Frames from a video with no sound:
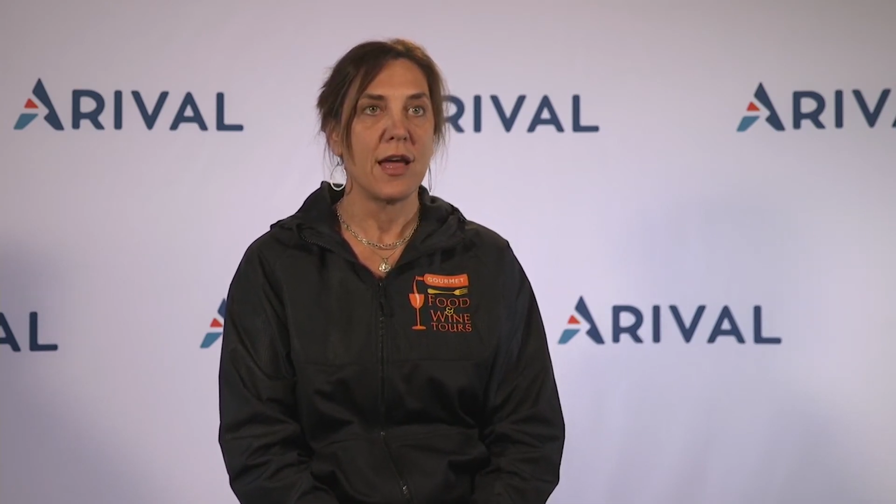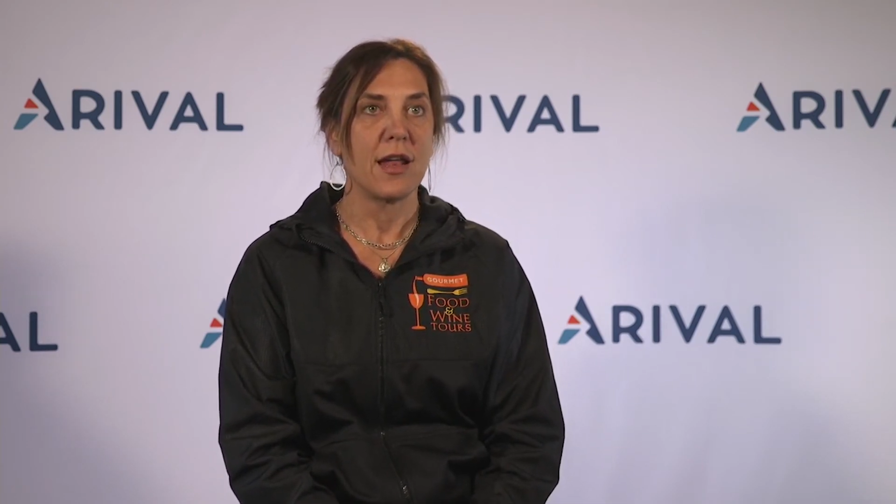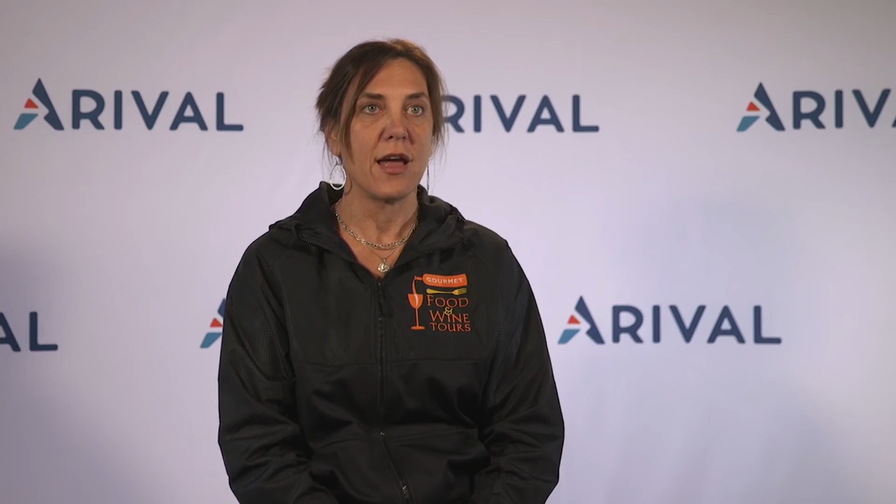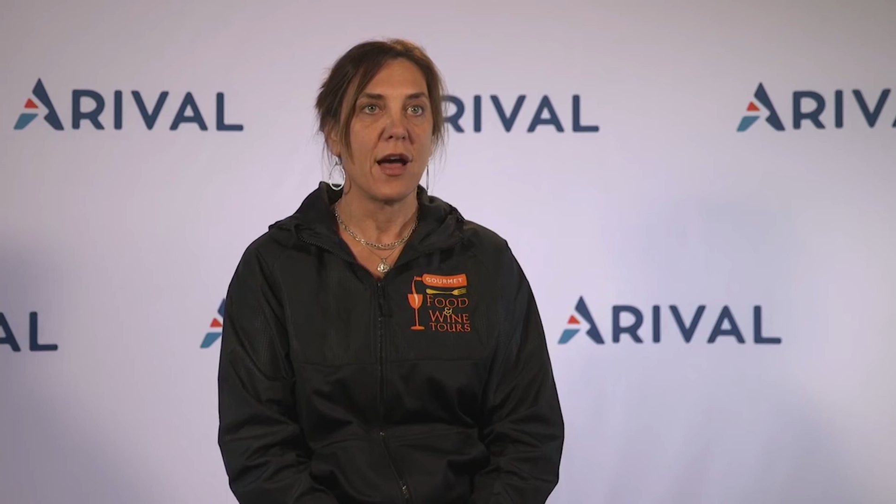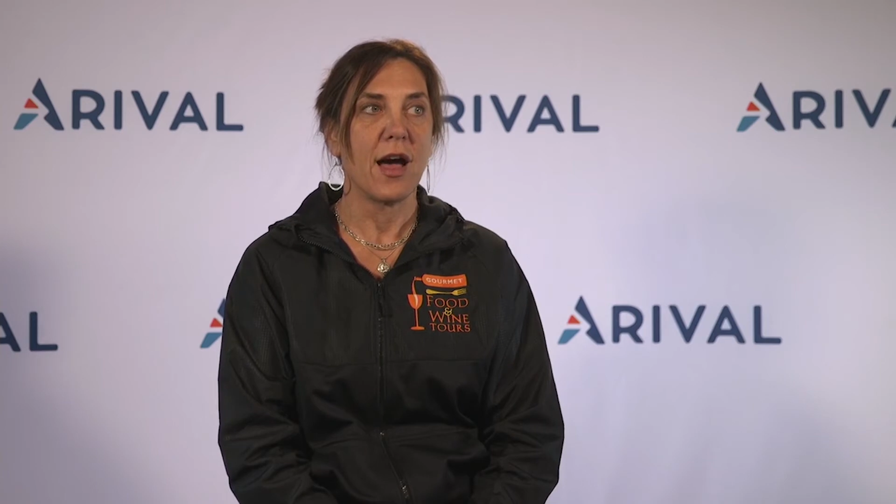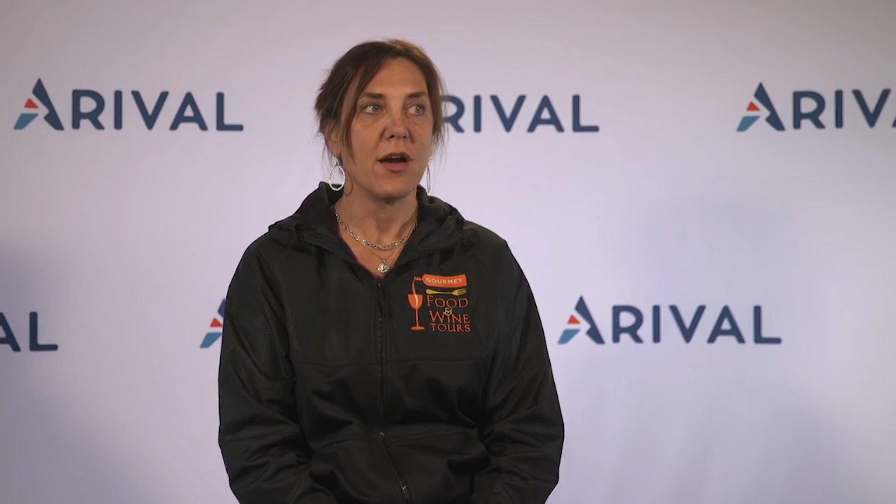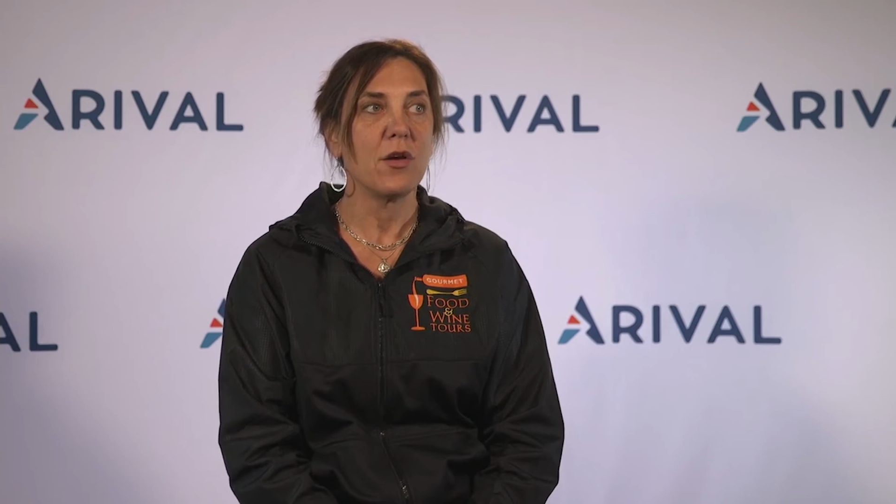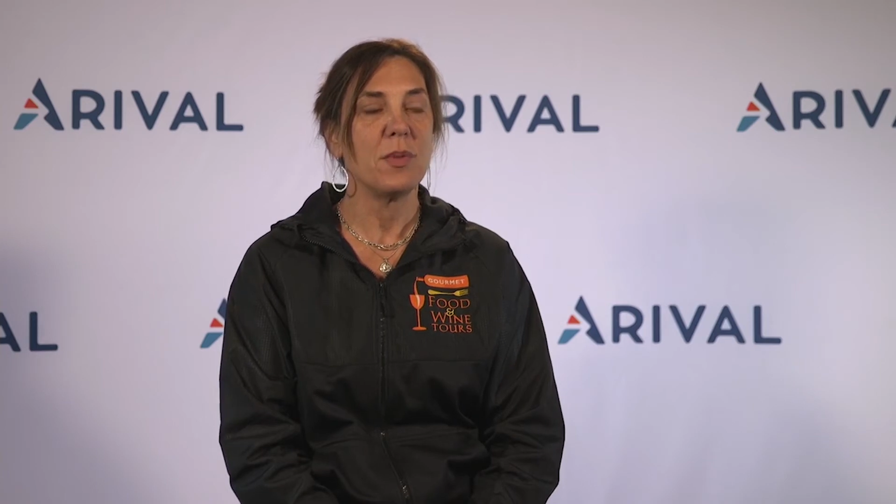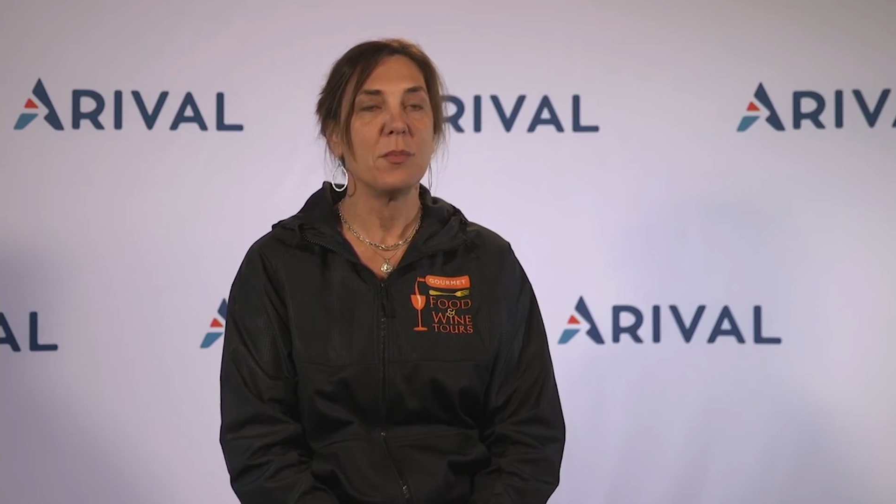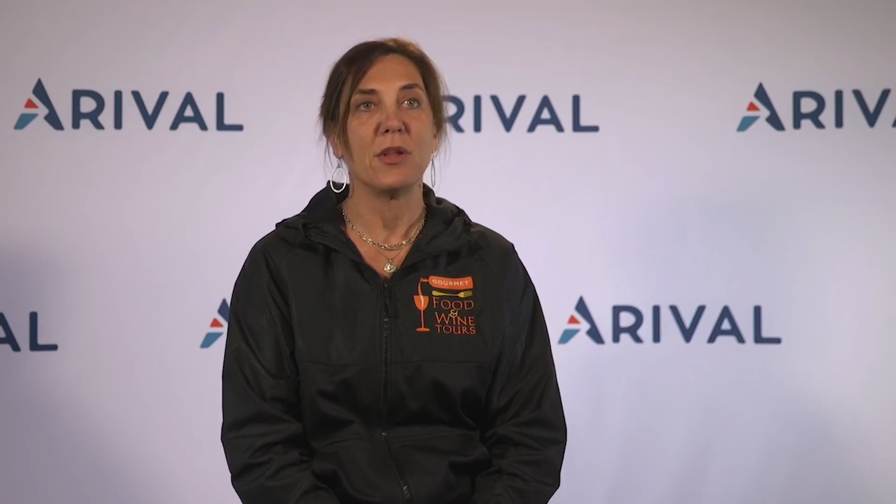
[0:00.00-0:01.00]
and I
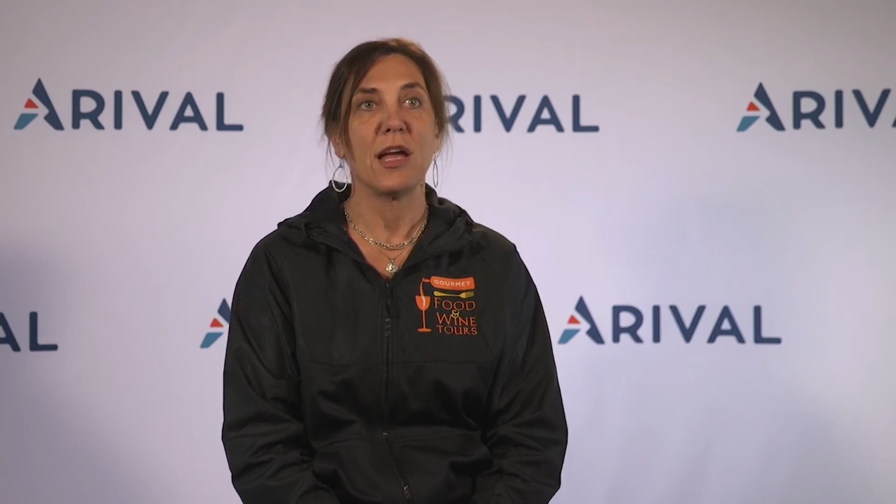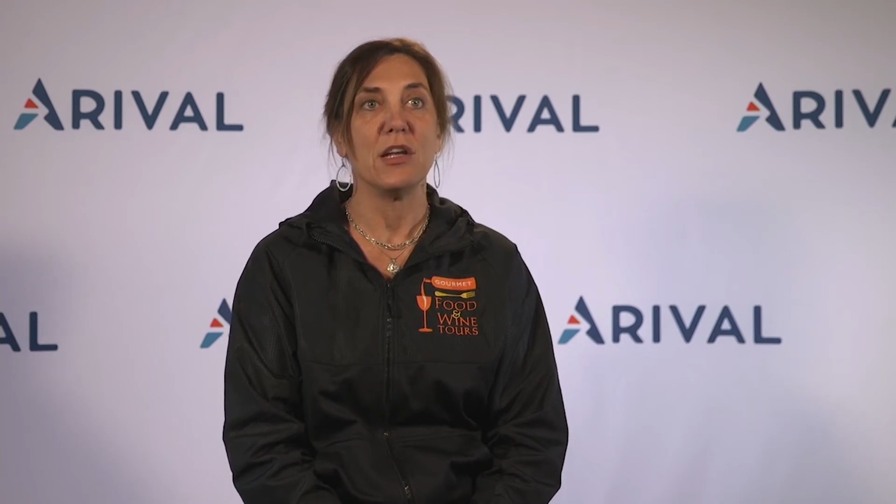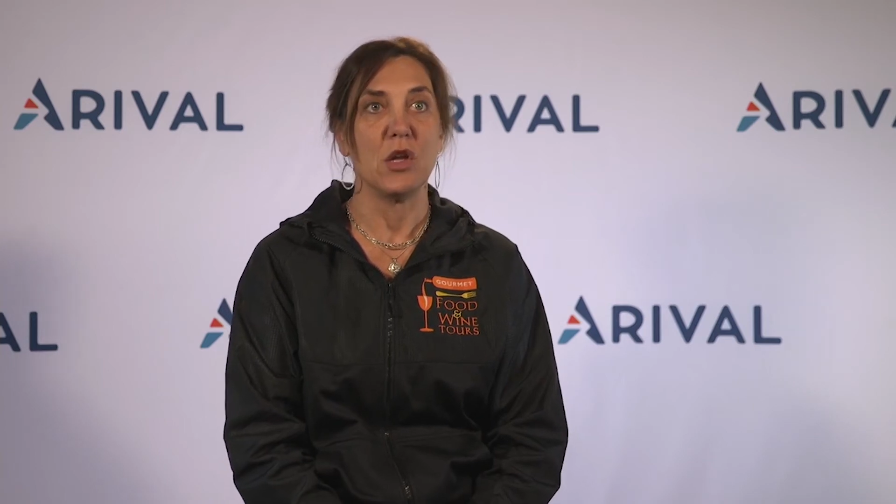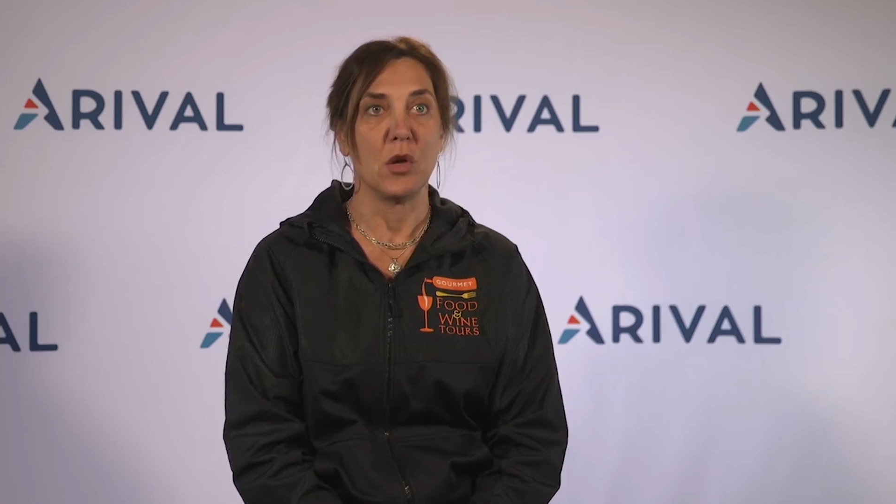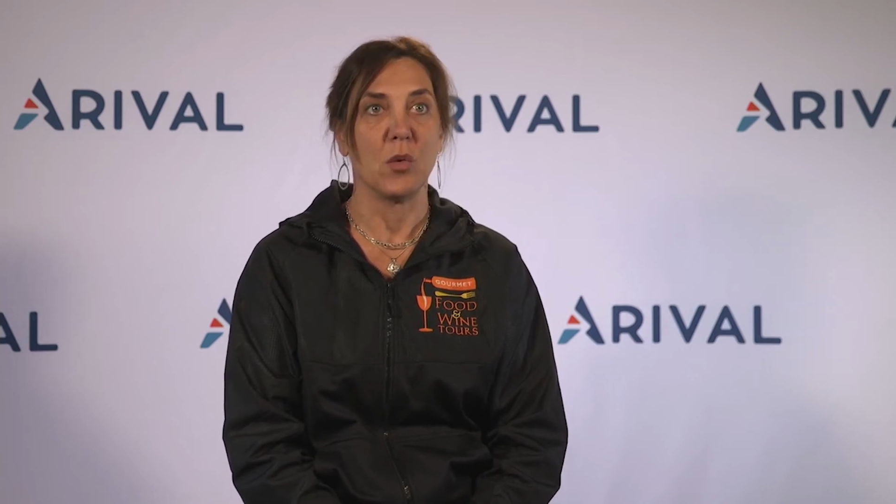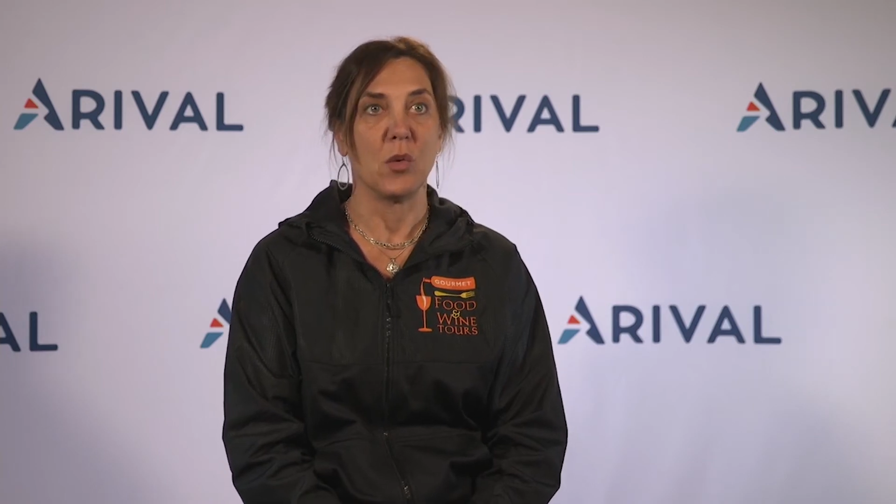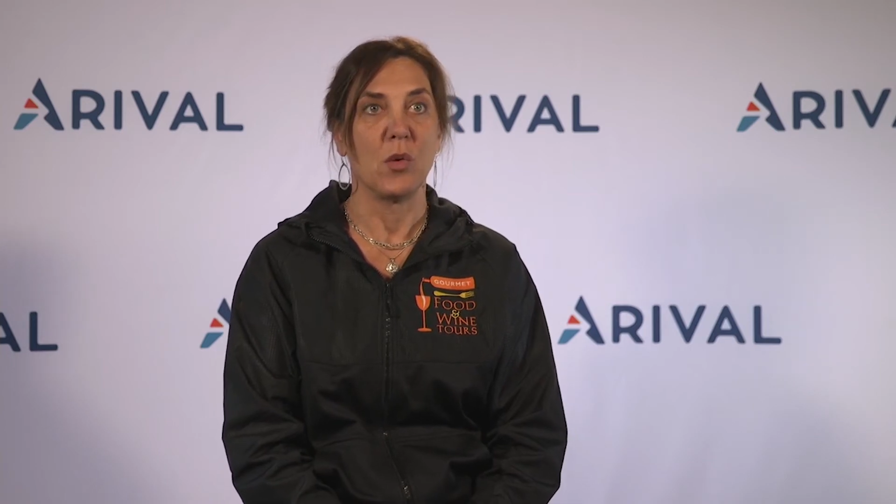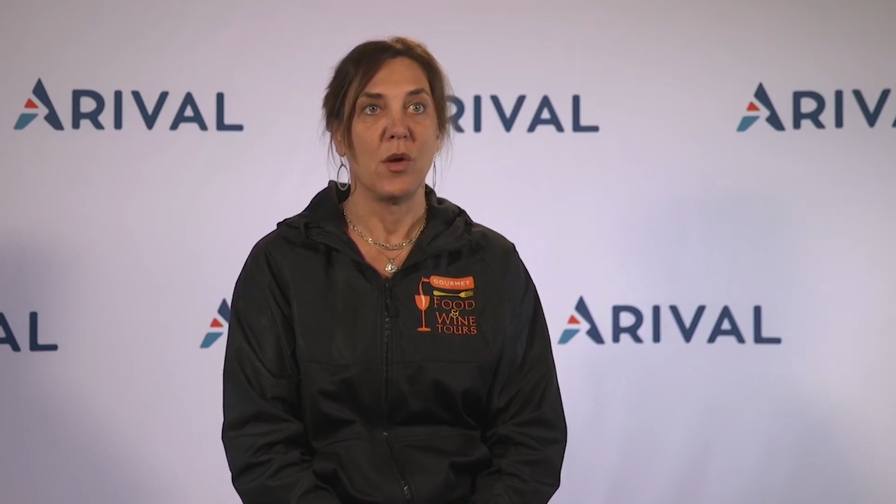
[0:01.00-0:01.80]
hired people I knew.